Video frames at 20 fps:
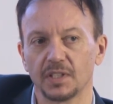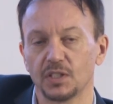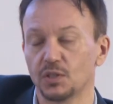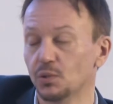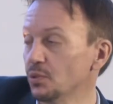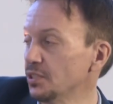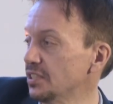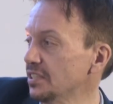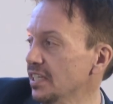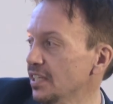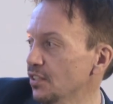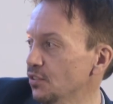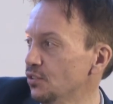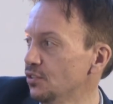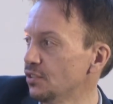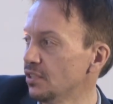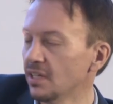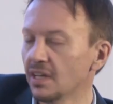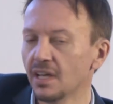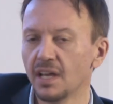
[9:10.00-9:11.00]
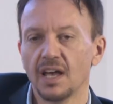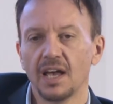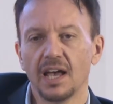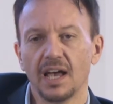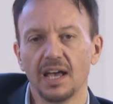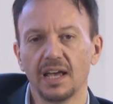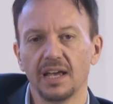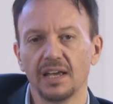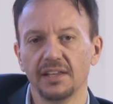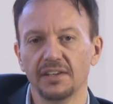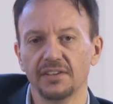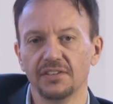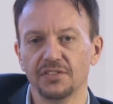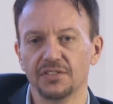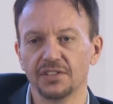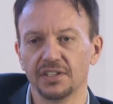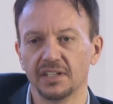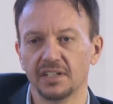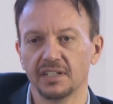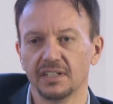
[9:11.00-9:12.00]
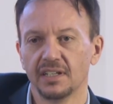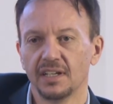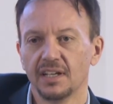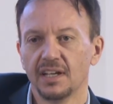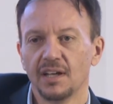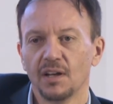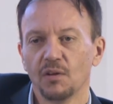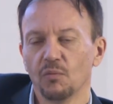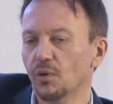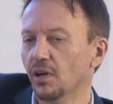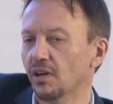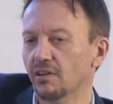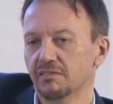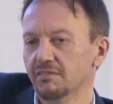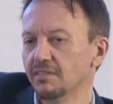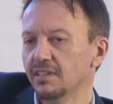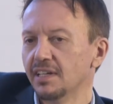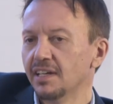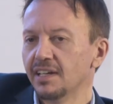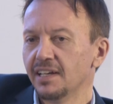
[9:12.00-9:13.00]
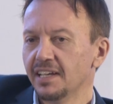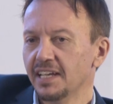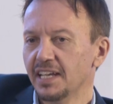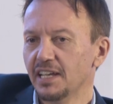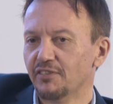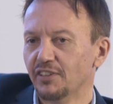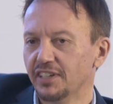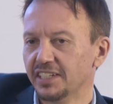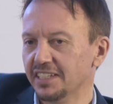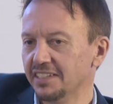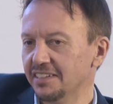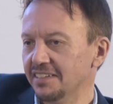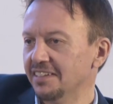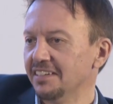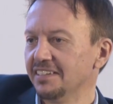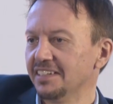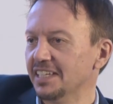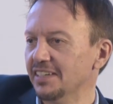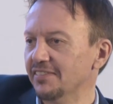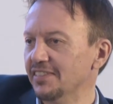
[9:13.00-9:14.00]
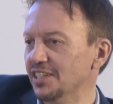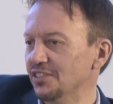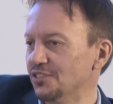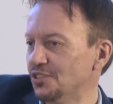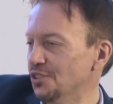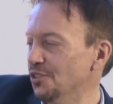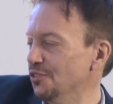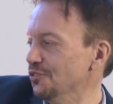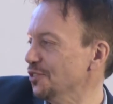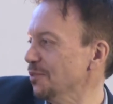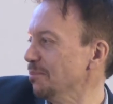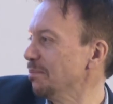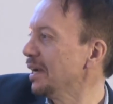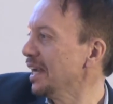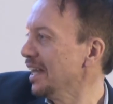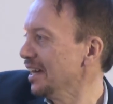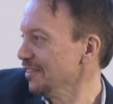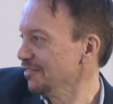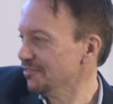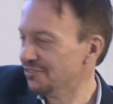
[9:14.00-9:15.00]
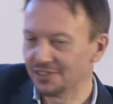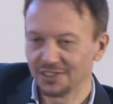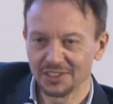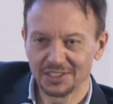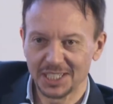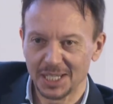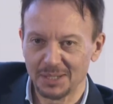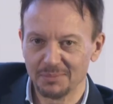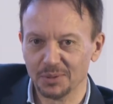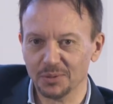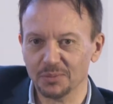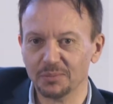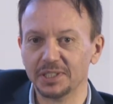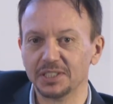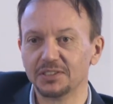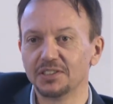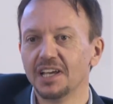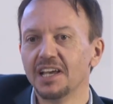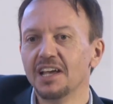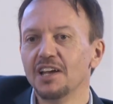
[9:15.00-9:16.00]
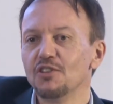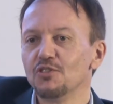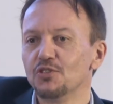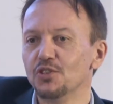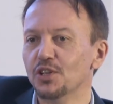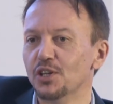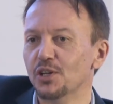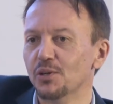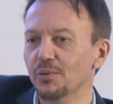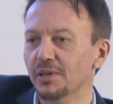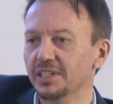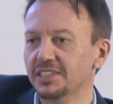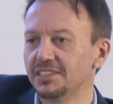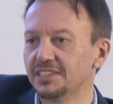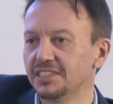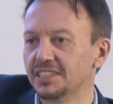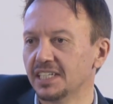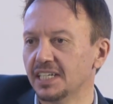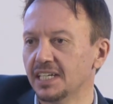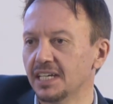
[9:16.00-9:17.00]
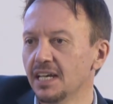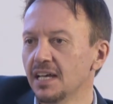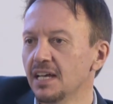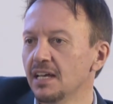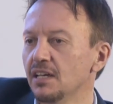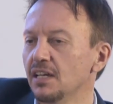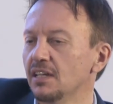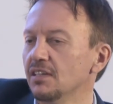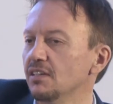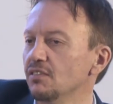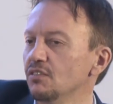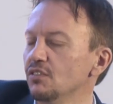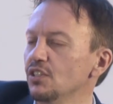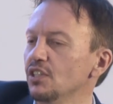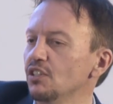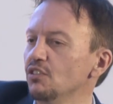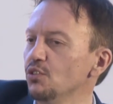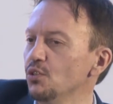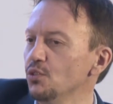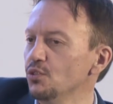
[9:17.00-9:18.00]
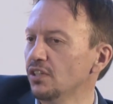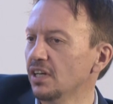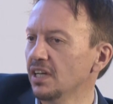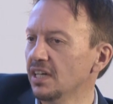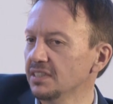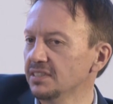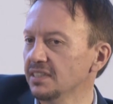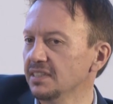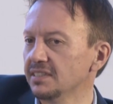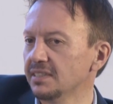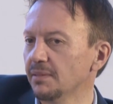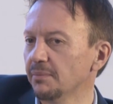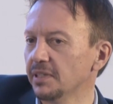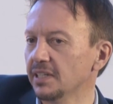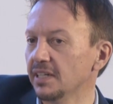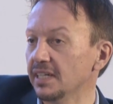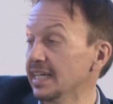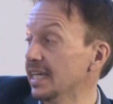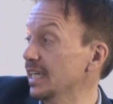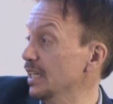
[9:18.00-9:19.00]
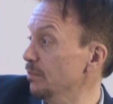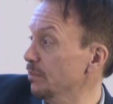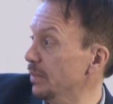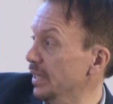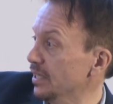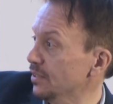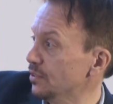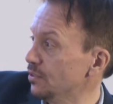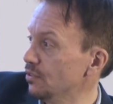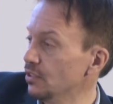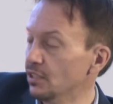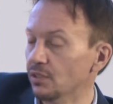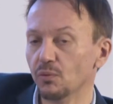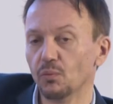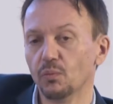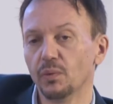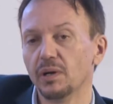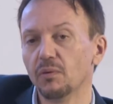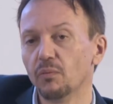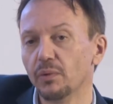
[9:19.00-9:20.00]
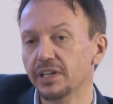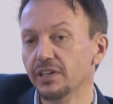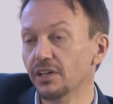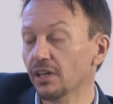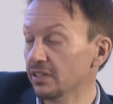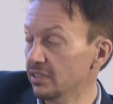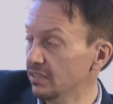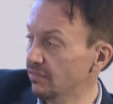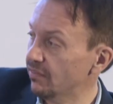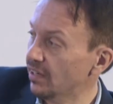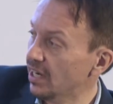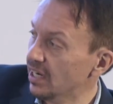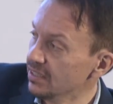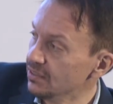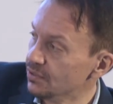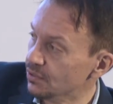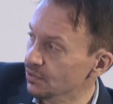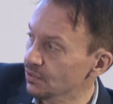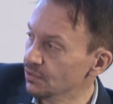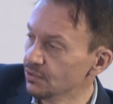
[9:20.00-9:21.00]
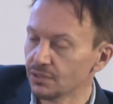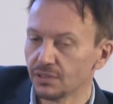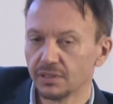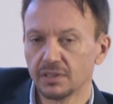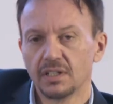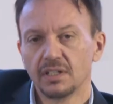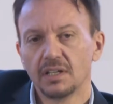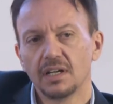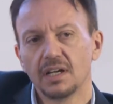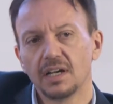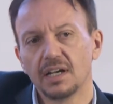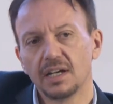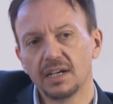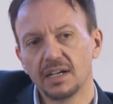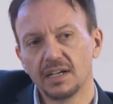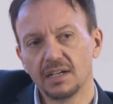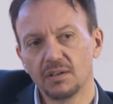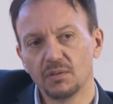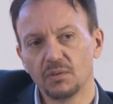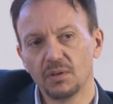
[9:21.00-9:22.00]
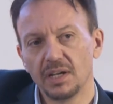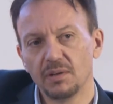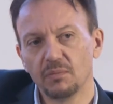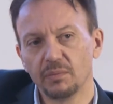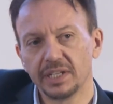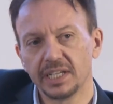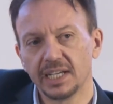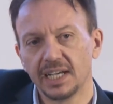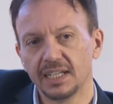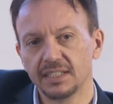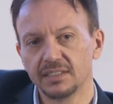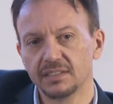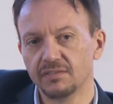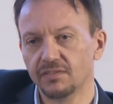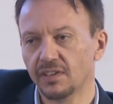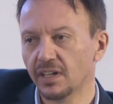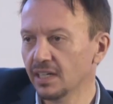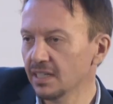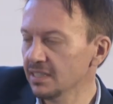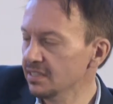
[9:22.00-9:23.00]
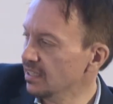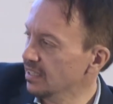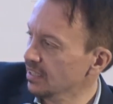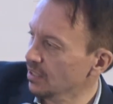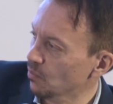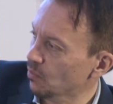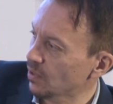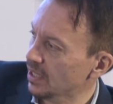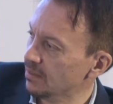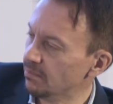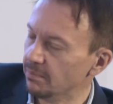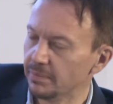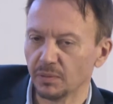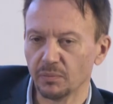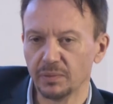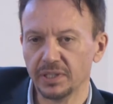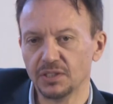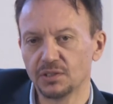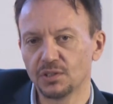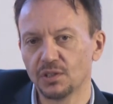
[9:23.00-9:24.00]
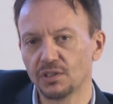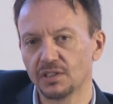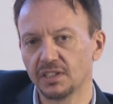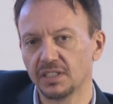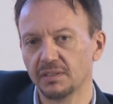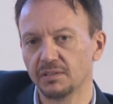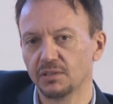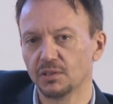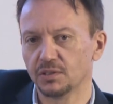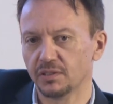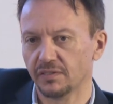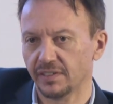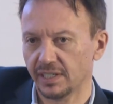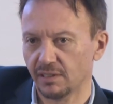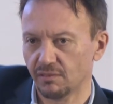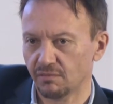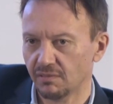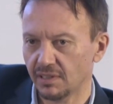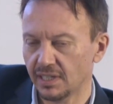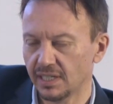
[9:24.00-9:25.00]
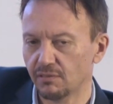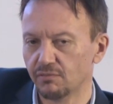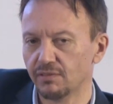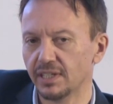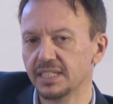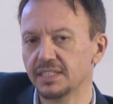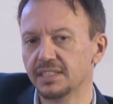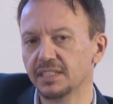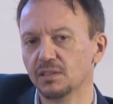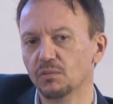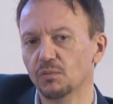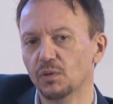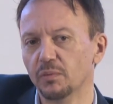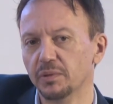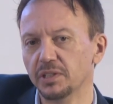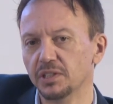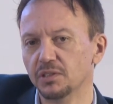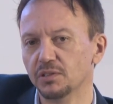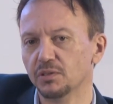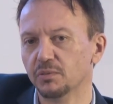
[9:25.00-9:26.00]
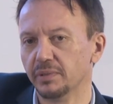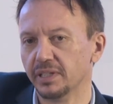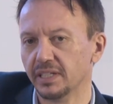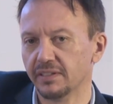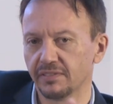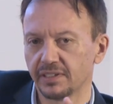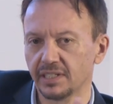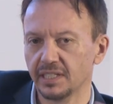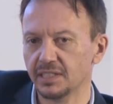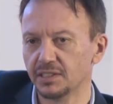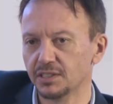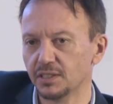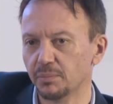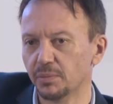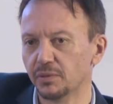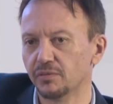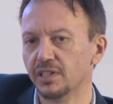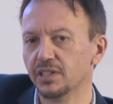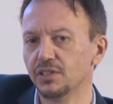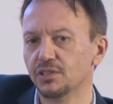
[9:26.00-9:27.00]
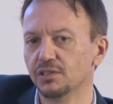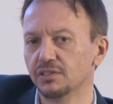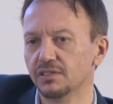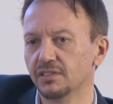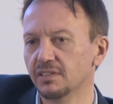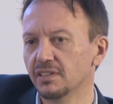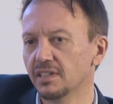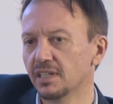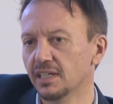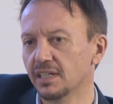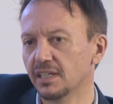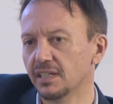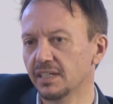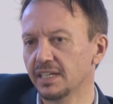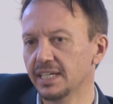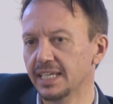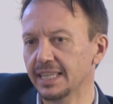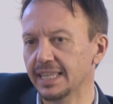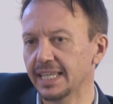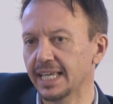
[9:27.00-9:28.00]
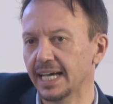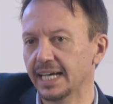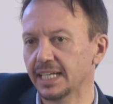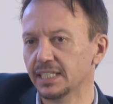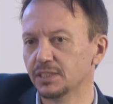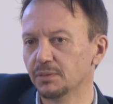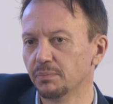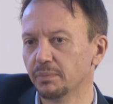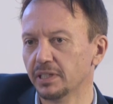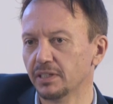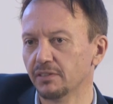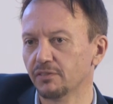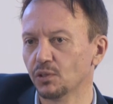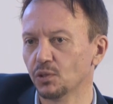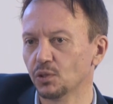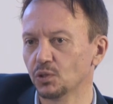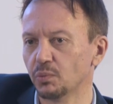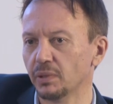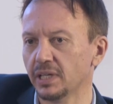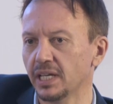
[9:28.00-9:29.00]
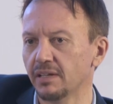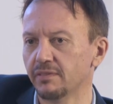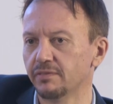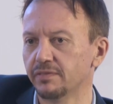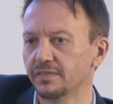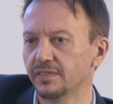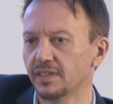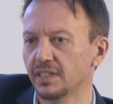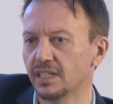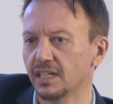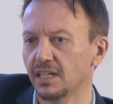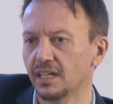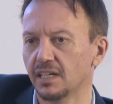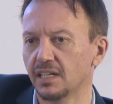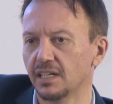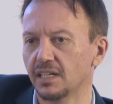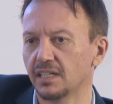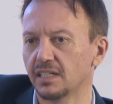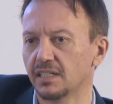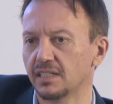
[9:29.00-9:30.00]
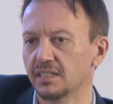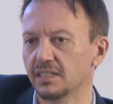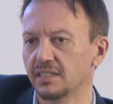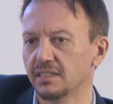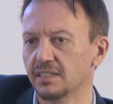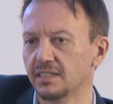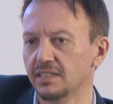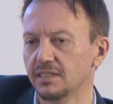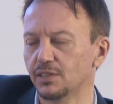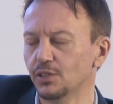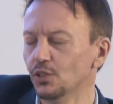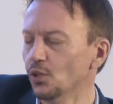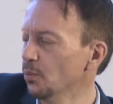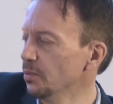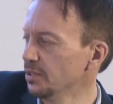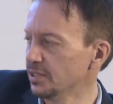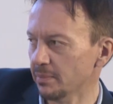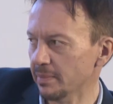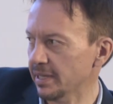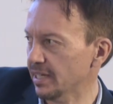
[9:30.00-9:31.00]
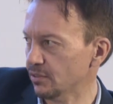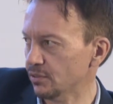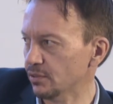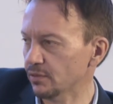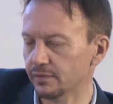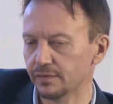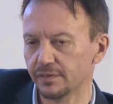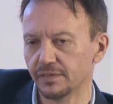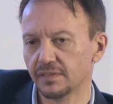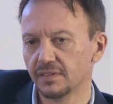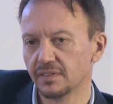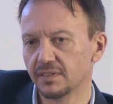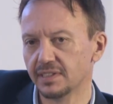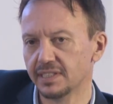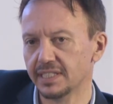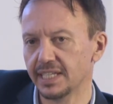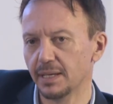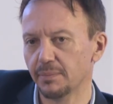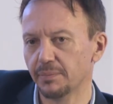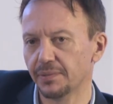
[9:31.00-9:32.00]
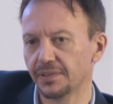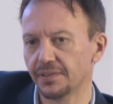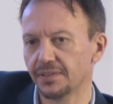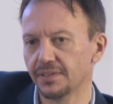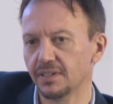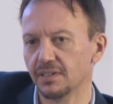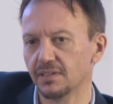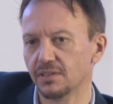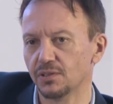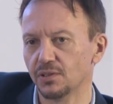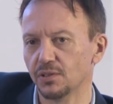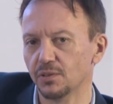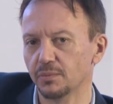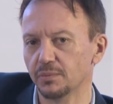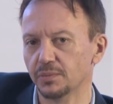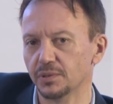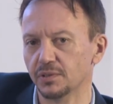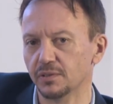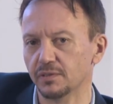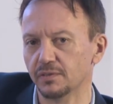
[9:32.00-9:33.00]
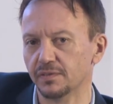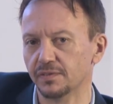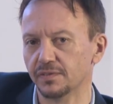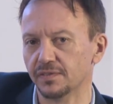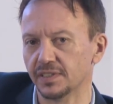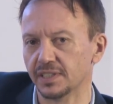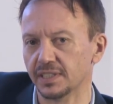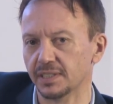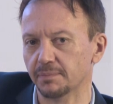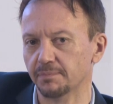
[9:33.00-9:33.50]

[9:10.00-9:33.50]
to assist. And, well, if I give ourselves a plug, for example, but, you know, utilising something like AM Best, you know, we're not advisors, and we can't advise anyone, but we certainly, because of our rating and what we do, and we have clear separation in that. But of course, we have an enormous amount of depth in terms of